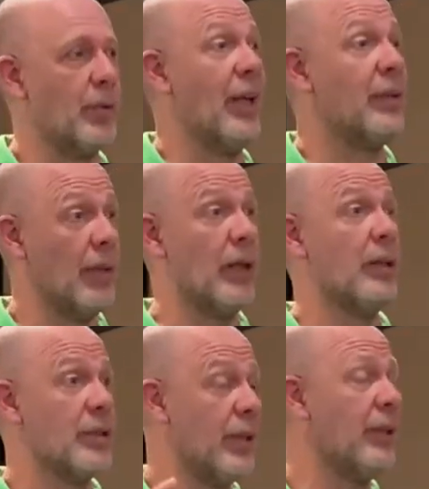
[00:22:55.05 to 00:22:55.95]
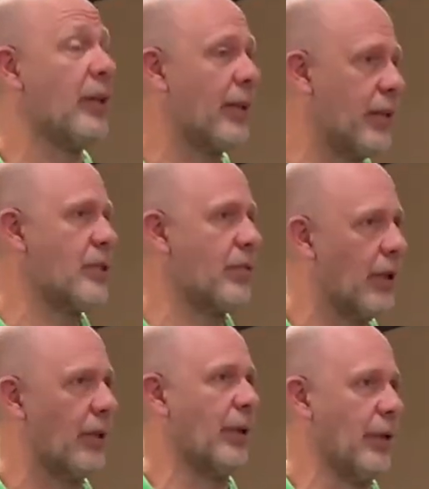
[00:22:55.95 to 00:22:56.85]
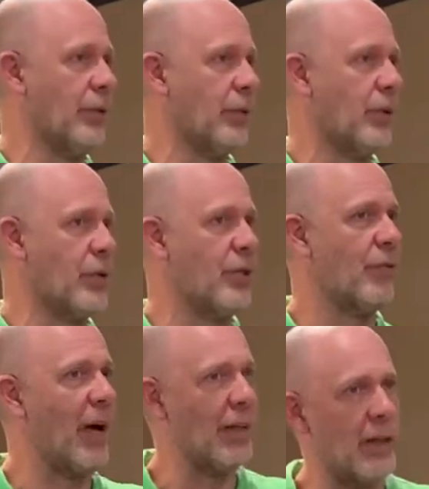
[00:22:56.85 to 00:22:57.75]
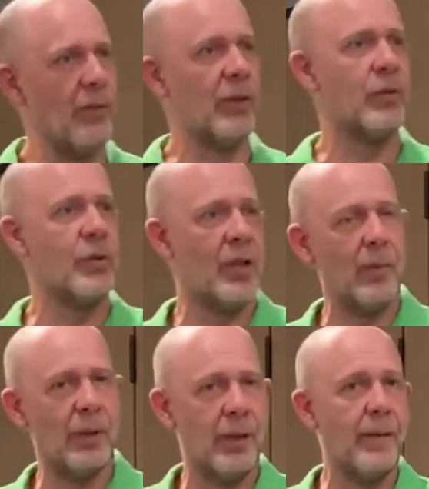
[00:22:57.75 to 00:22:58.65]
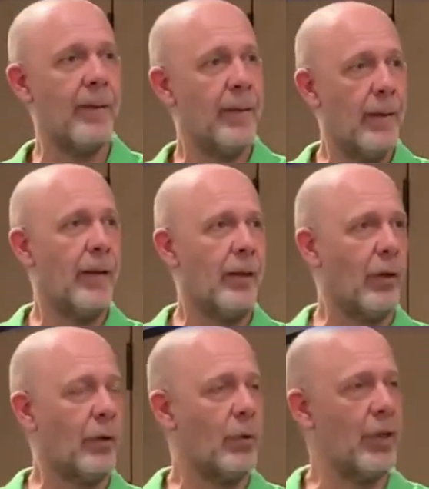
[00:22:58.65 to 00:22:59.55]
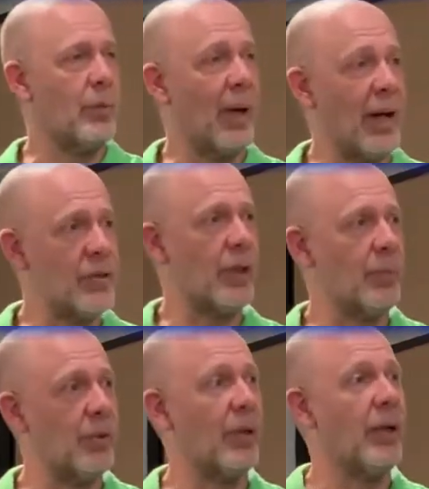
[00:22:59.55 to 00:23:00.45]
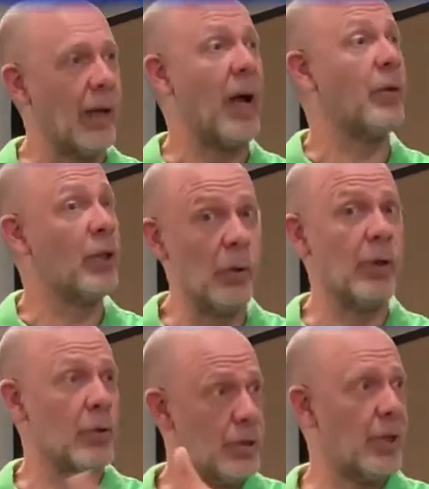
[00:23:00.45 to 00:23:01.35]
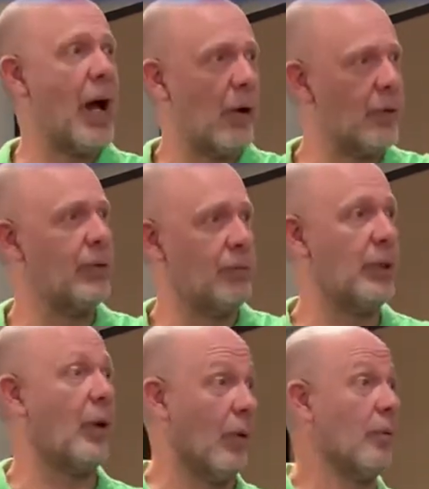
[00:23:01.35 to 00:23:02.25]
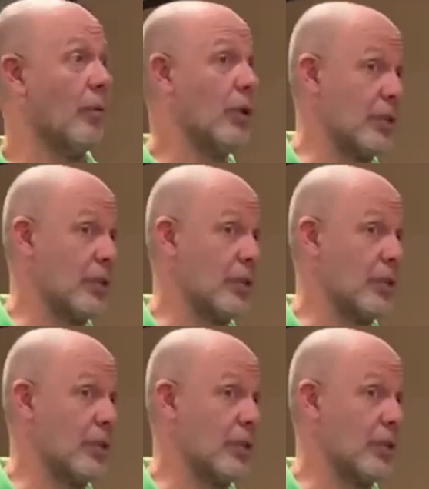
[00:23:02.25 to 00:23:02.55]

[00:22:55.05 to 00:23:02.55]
And screenwriters will read, because if I give it to somebody, to read my script, I'm curious how, what's